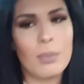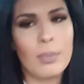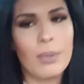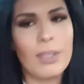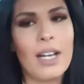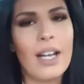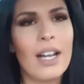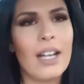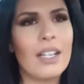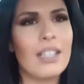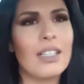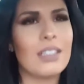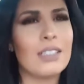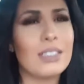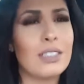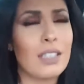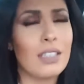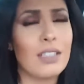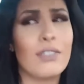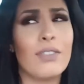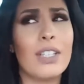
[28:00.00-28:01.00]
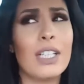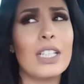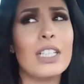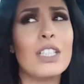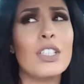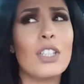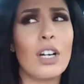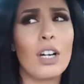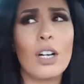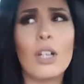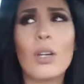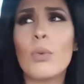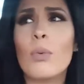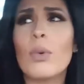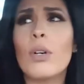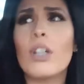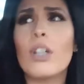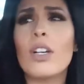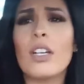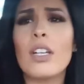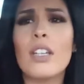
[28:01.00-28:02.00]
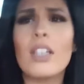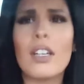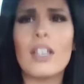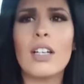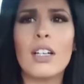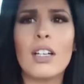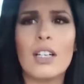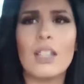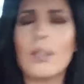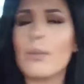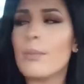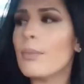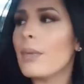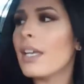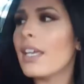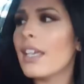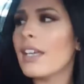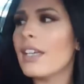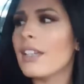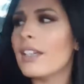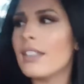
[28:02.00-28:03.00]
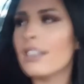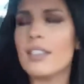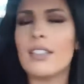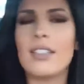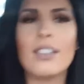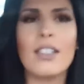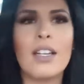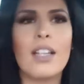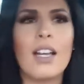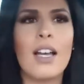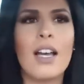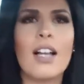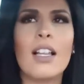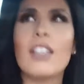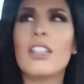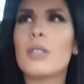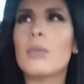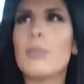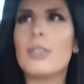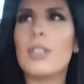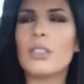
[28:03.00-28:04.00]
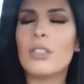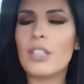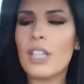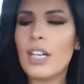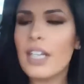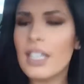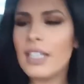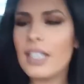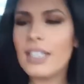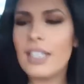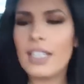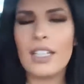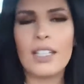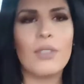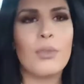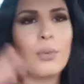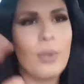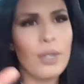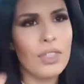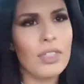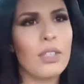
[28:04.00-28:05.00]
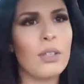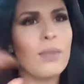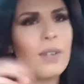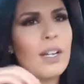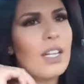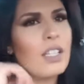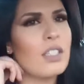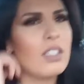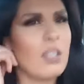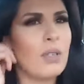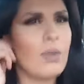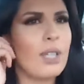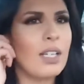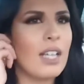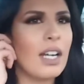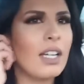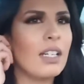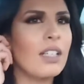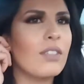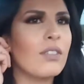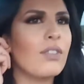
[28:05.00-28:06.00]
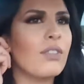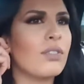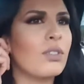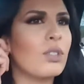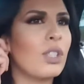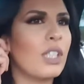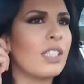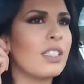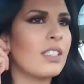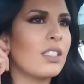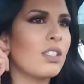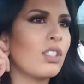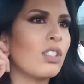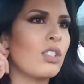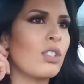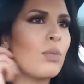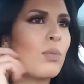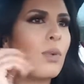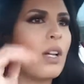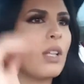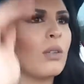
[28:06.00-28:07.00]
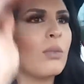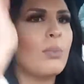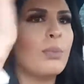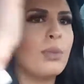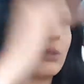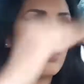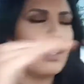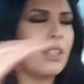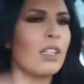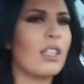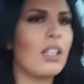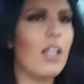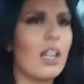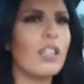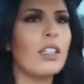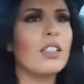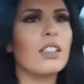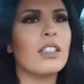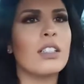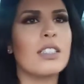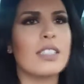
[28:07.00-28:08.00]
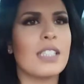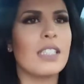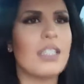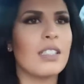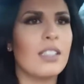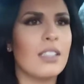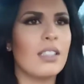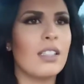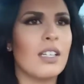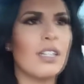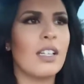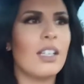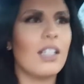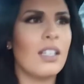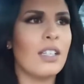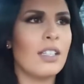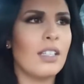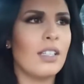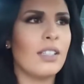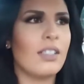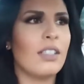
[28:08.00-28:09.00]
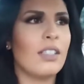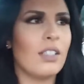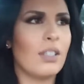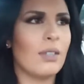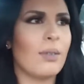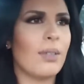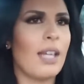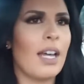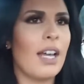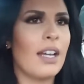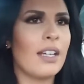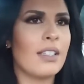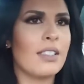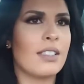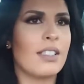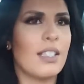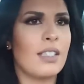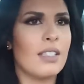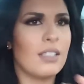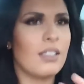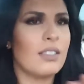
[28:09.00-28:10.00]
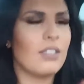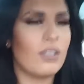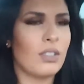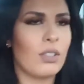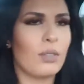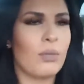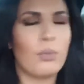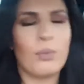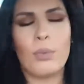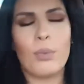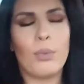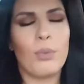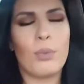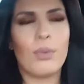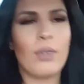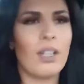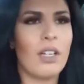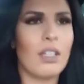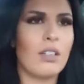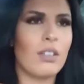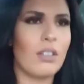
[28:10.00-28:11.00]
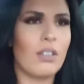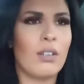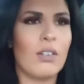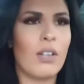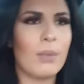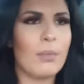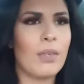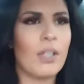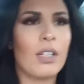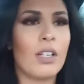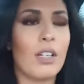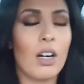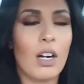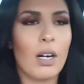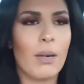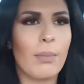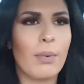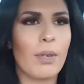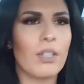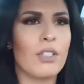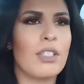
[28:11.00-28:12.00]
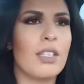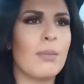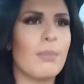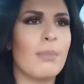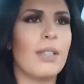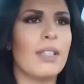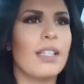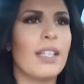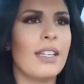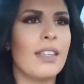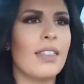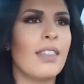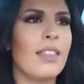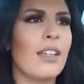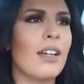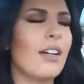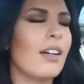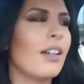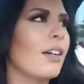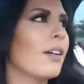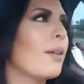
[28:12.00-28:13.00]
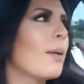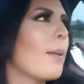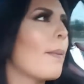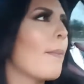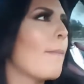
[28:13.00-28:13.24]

of black and it's got the very dark wood, and a little bit of gray in it with the red, so it kind of transitions well between the colors and, you know, the accents, or I don't know, I'm not an art person, but like I